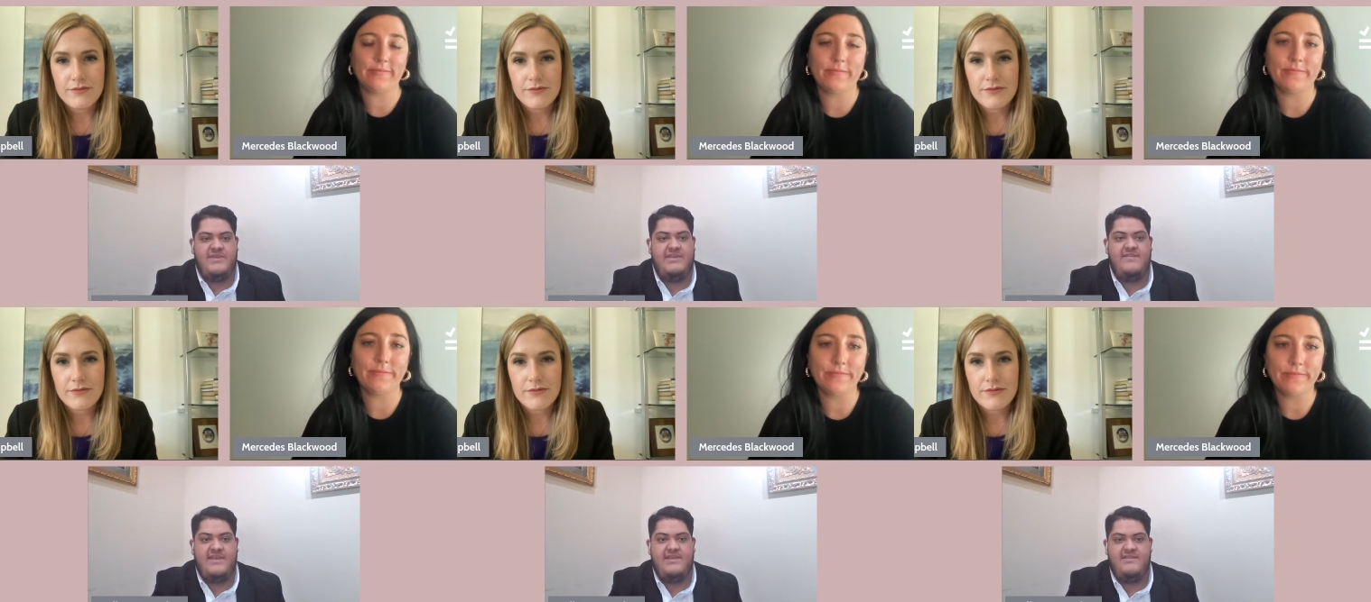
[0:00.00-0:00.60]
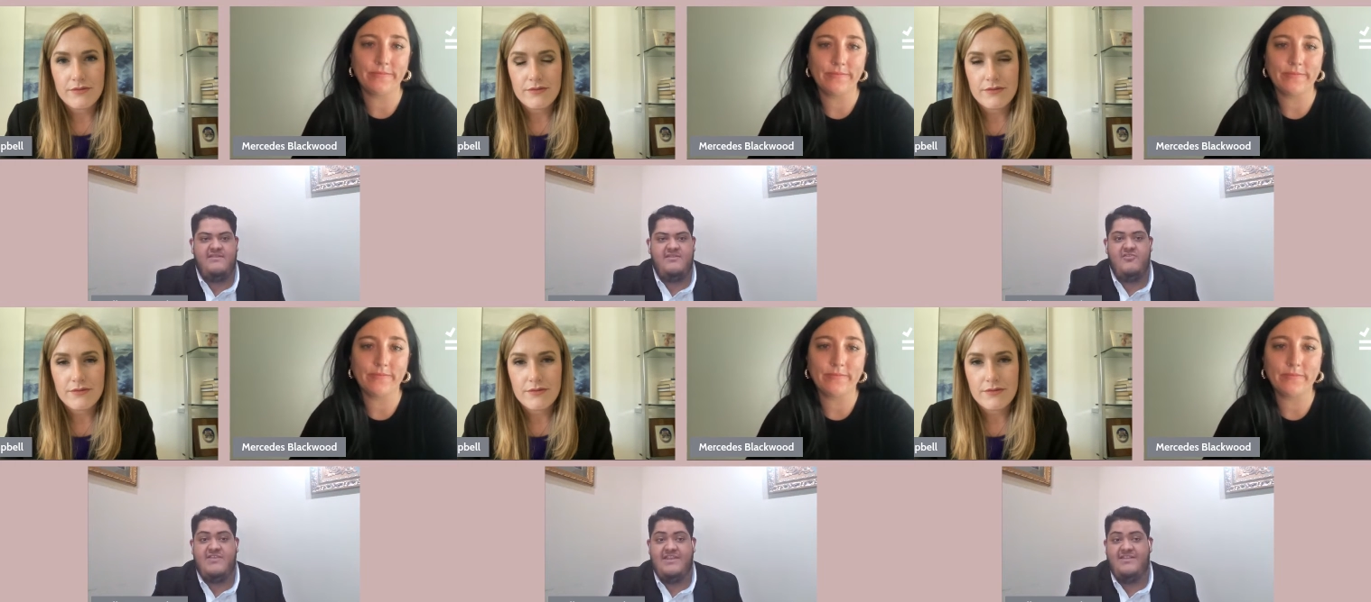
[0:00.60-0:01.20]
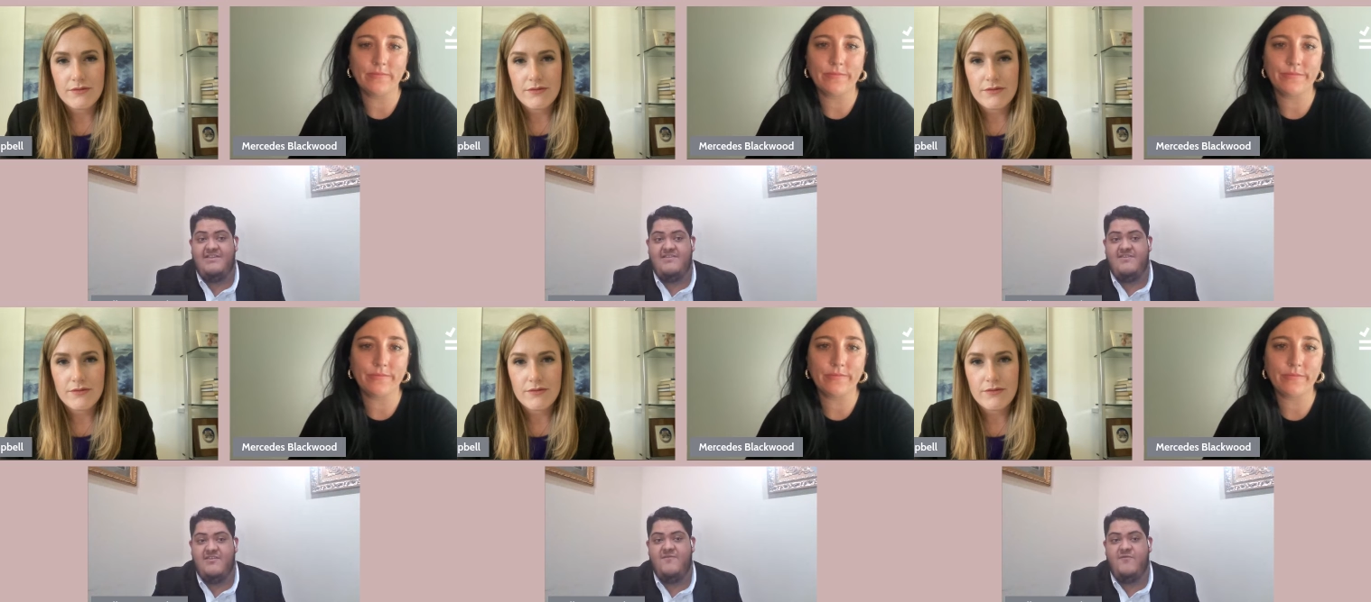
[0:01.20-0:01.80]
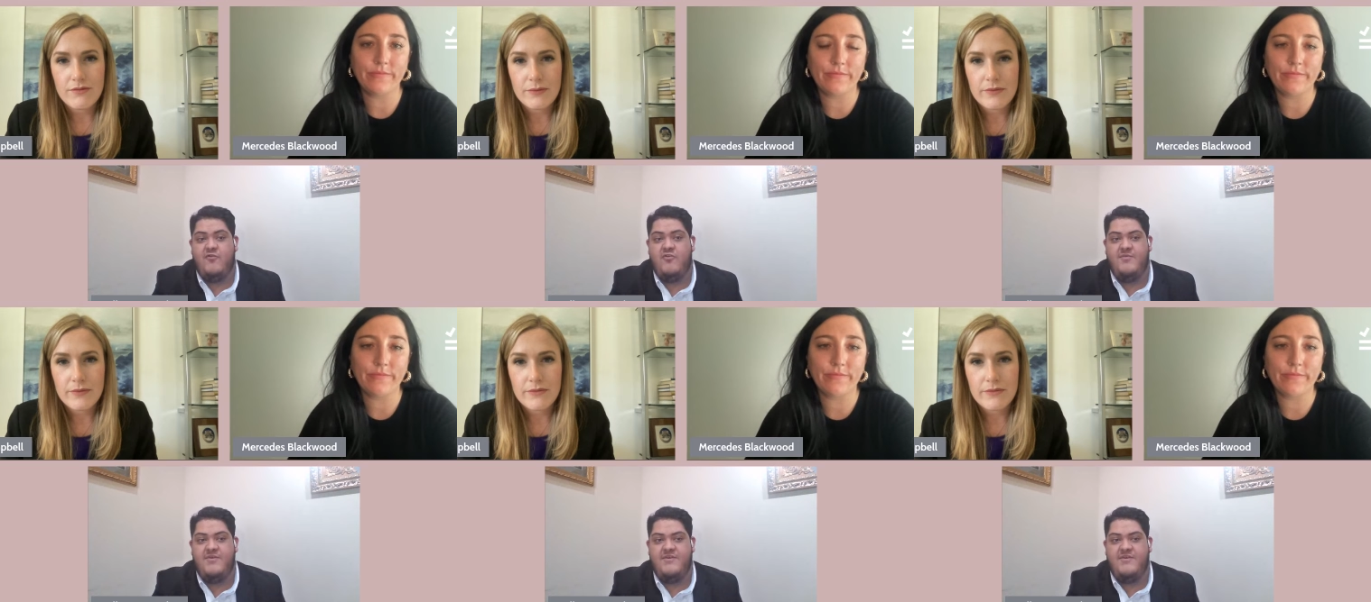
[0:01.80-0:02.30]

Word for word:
Speaker 1: me that there's at least some form